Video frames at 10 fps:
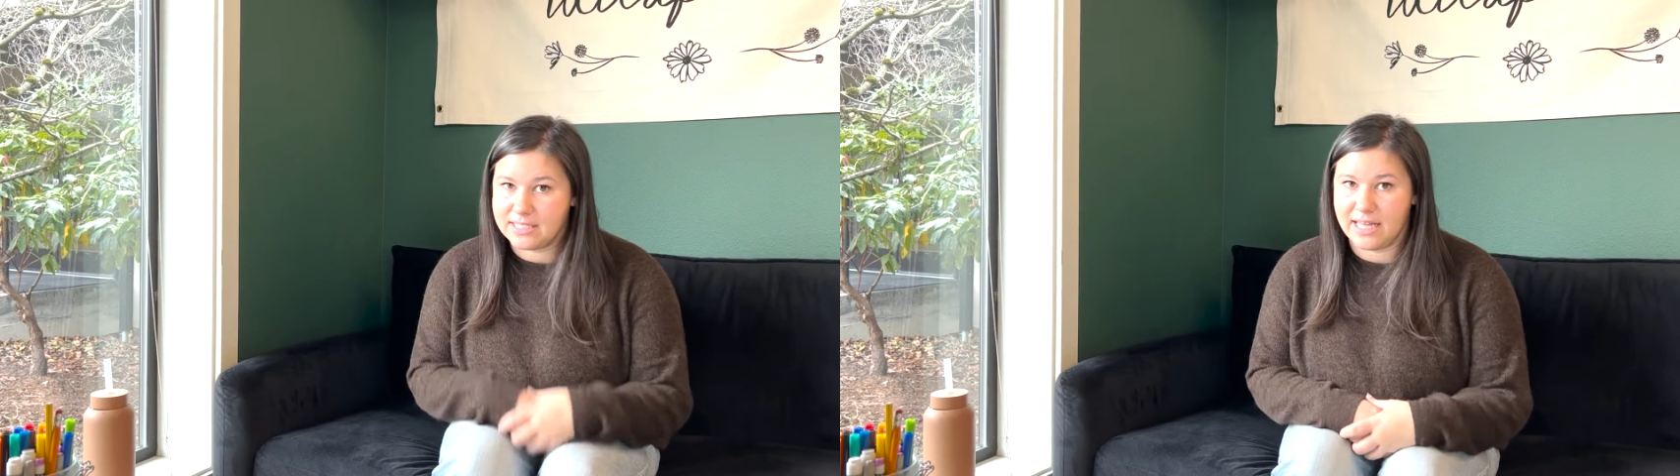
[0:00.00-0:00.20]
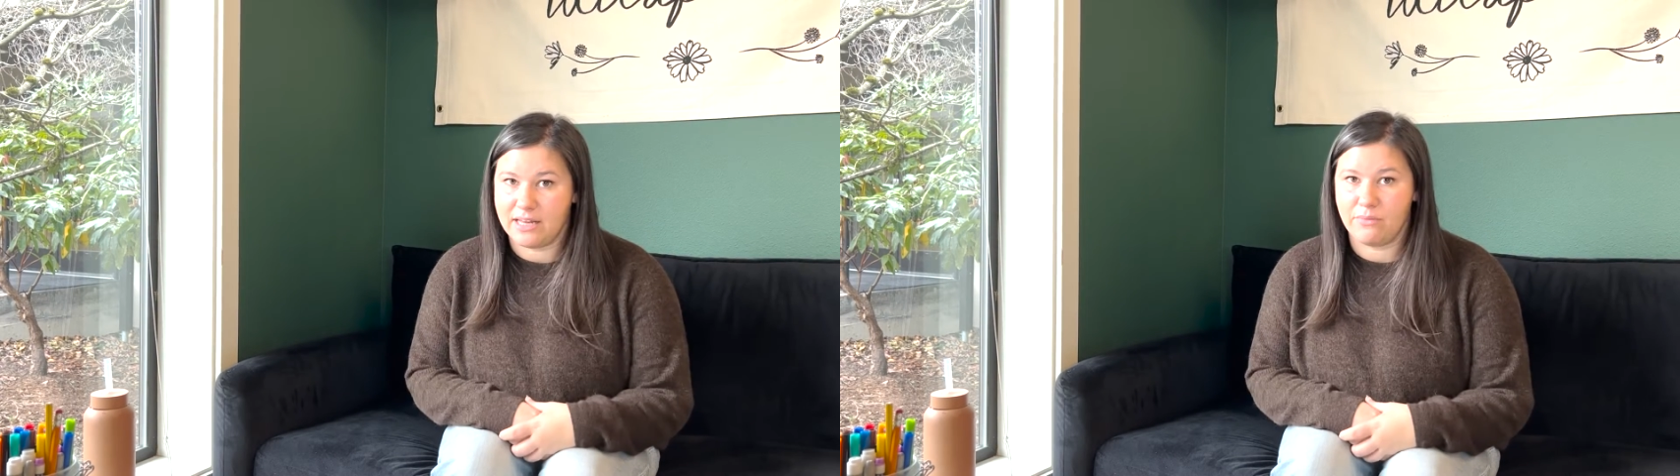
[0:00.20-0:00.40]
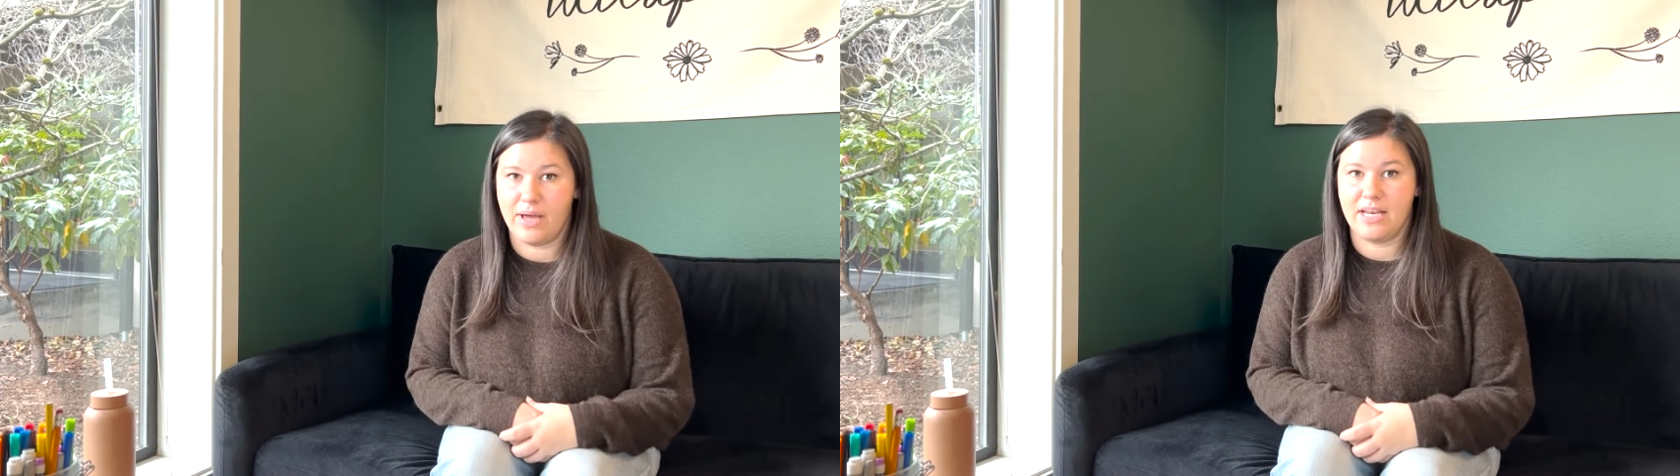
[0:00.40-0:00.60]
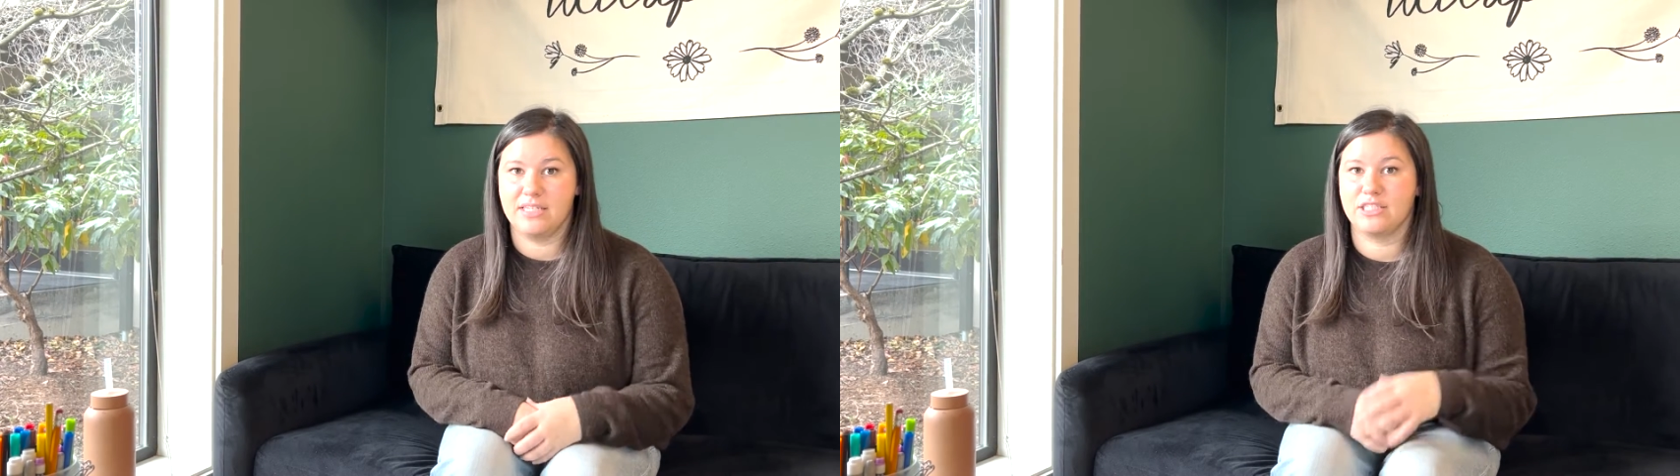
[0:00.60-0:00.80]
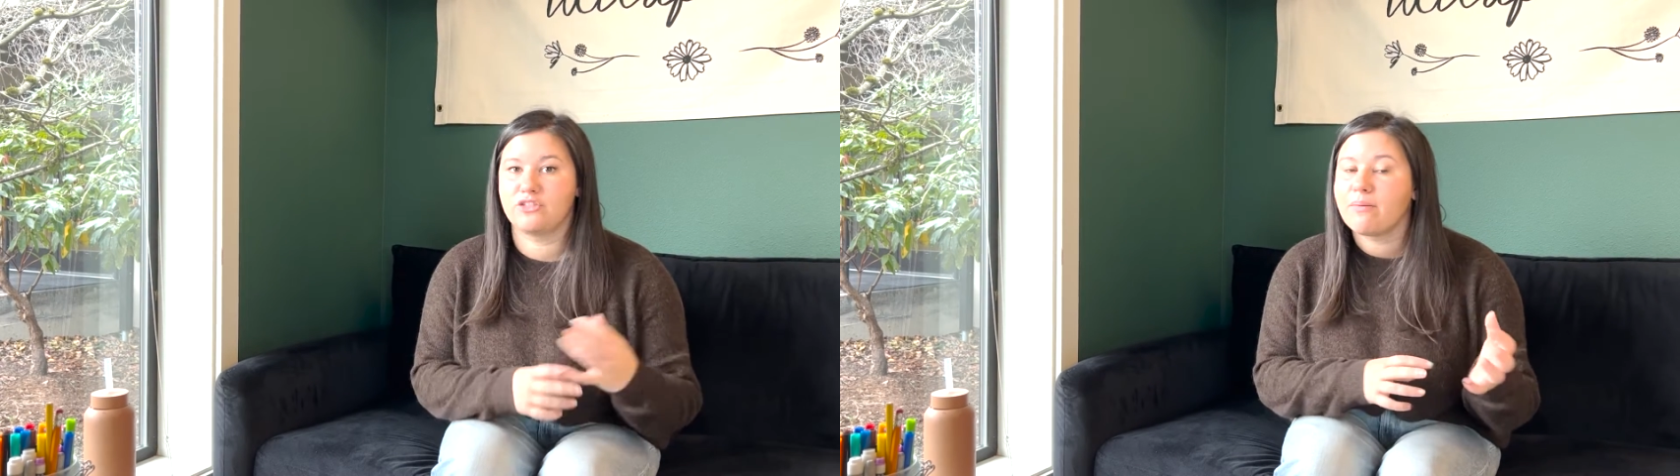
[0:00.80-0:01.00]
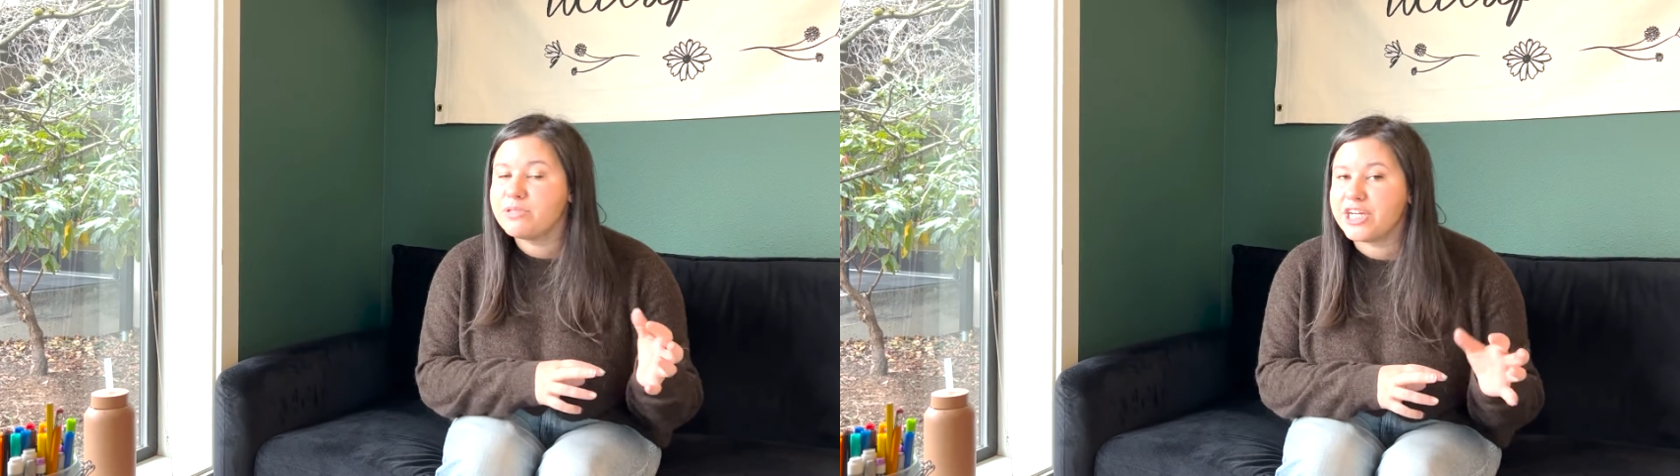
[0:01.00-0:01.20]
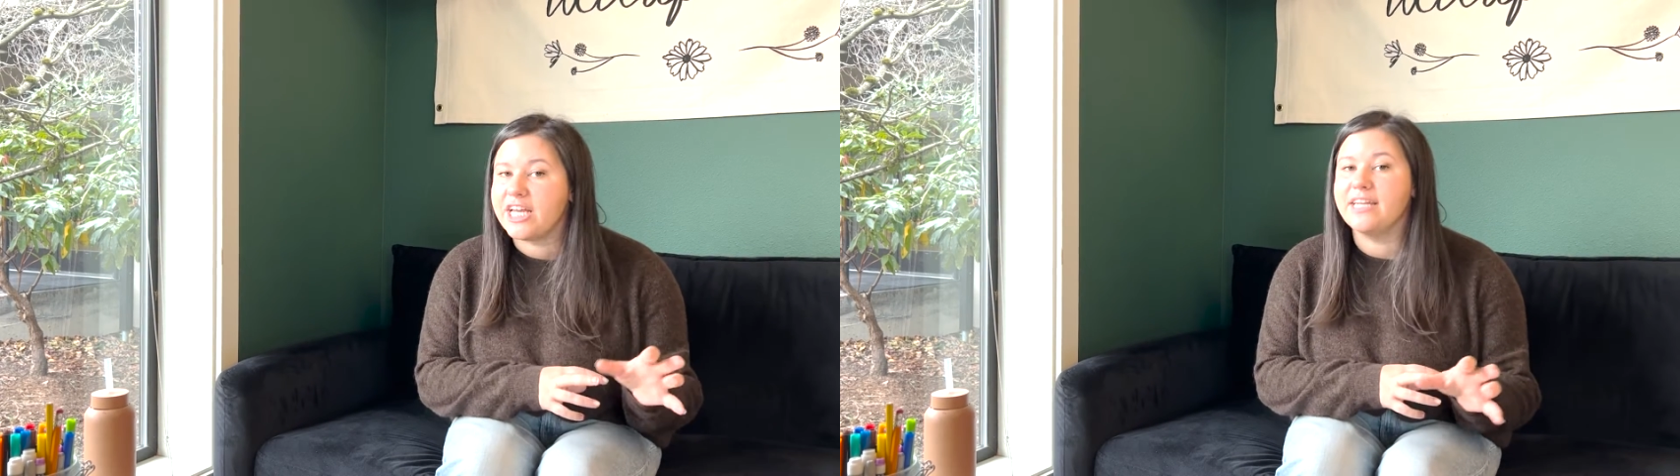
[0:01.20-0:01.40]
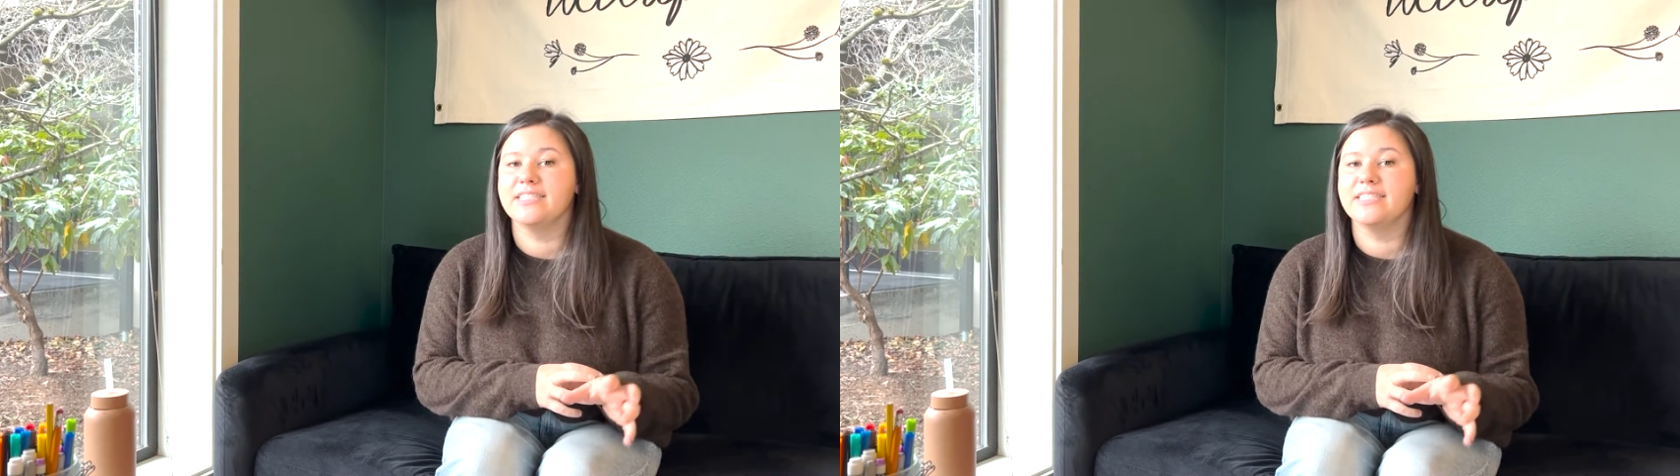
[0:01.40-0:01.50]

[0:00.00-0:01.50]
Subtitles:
and when disruption